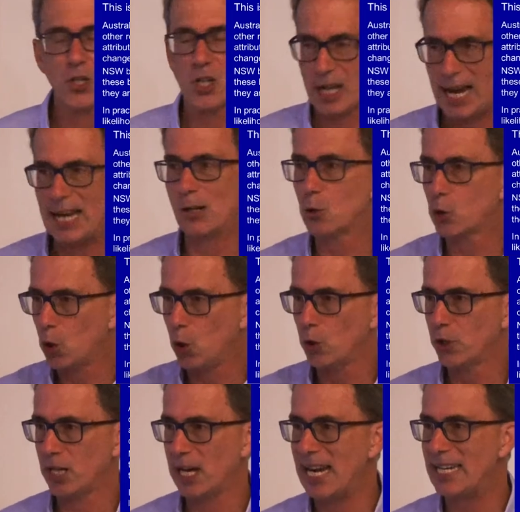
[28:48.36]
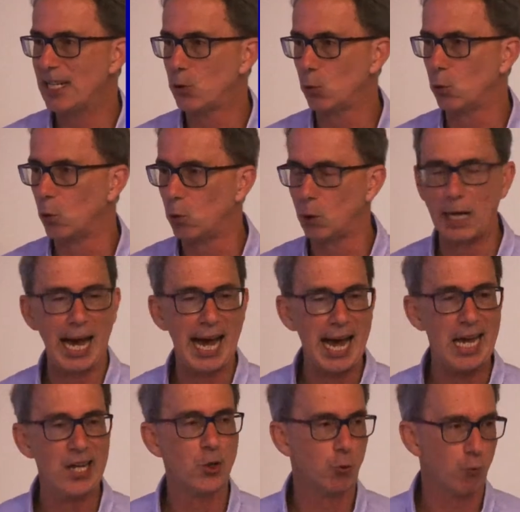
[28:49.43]
scale, continental or
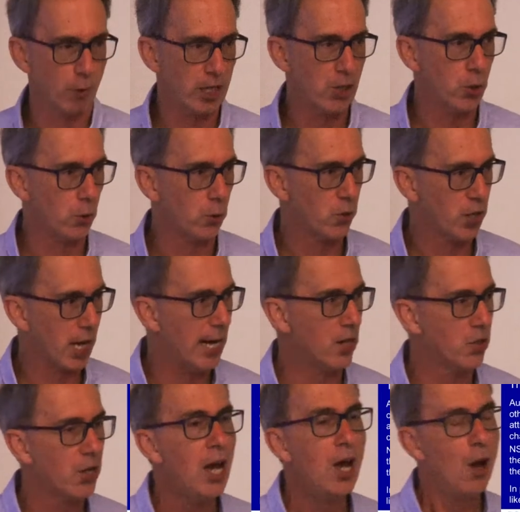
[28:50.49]
large regional scales